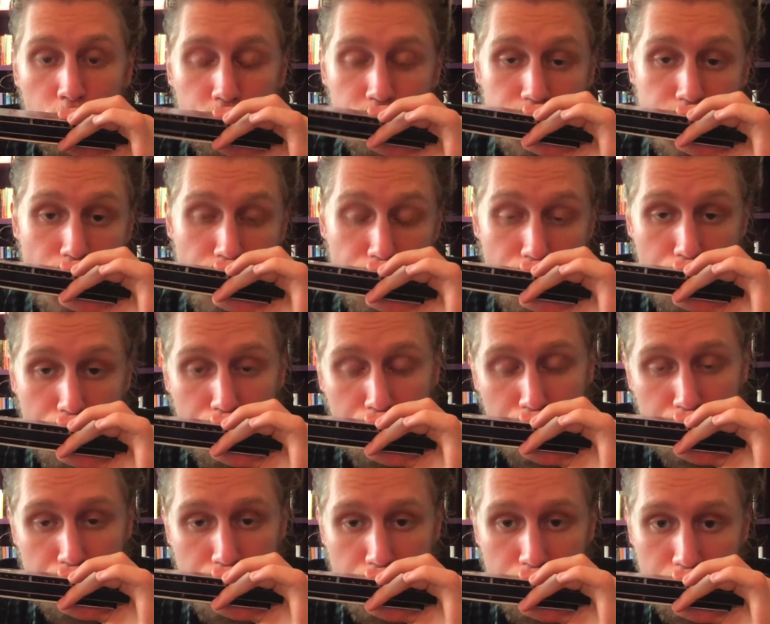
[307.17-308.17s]
Now the
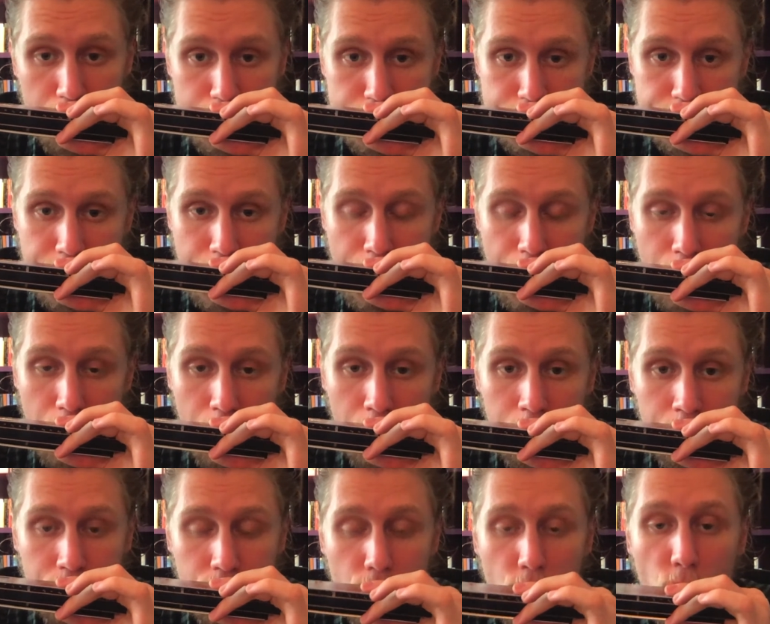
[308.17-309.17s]
third note of the scale,
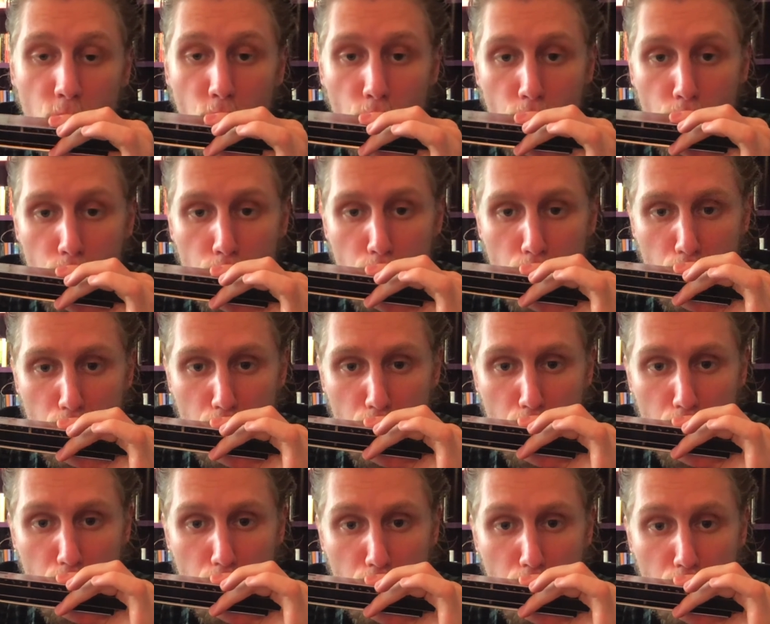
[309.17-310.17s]

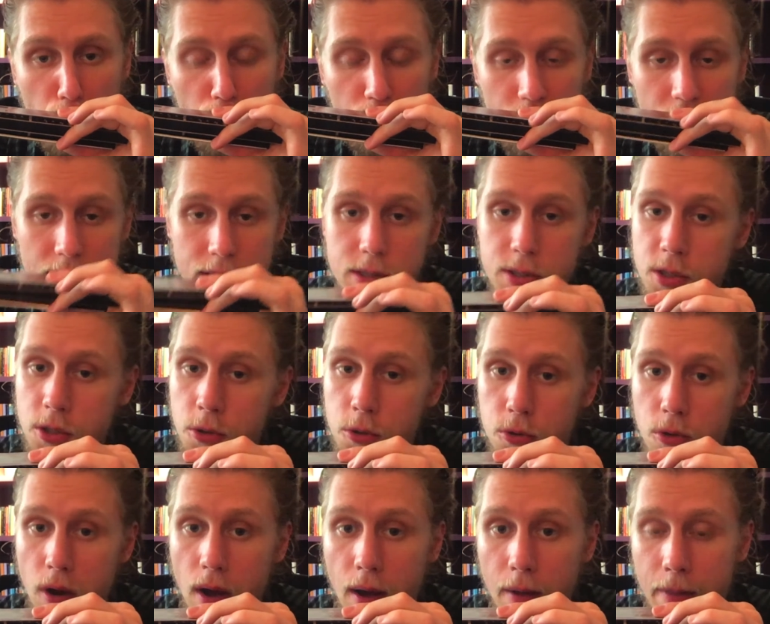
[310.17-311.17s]
that's 2
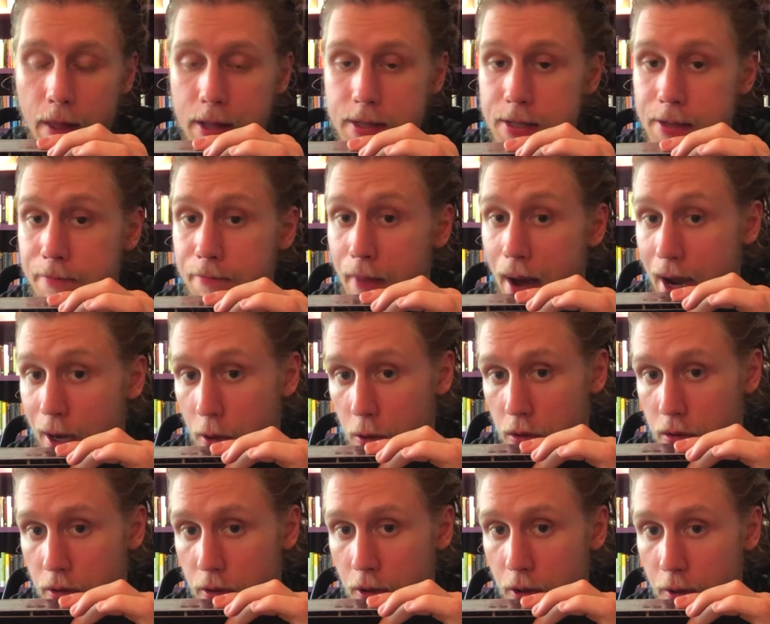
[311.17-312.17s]
draw, that's a minor
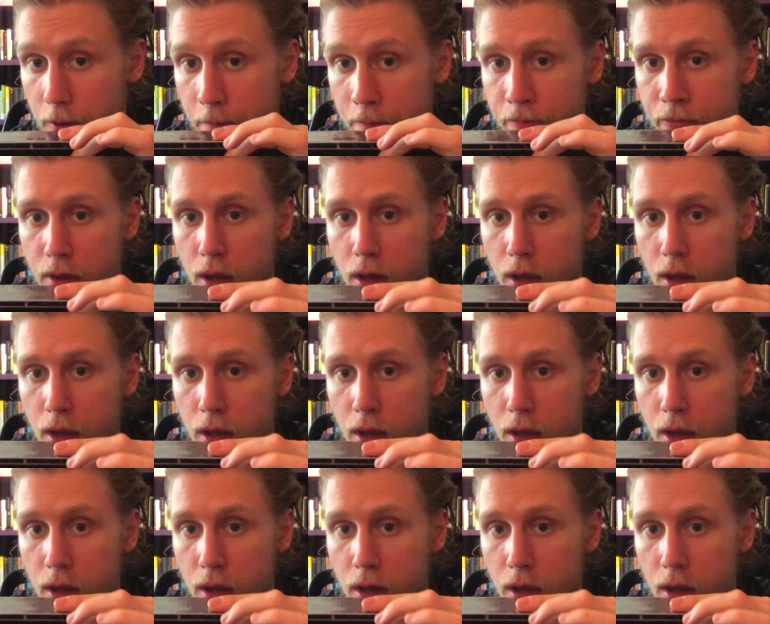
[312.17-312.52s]
third.